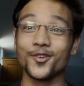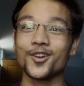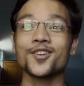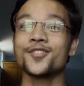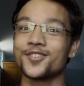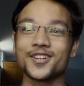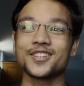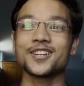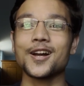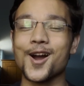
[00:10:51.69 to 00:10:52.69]
for
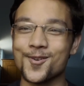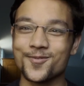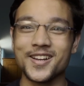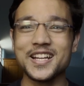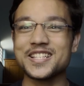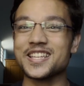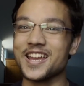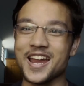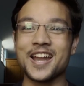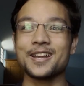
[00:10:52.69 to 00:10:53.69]
further updates
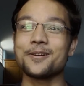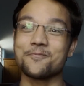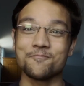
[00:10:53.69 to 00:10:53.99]
and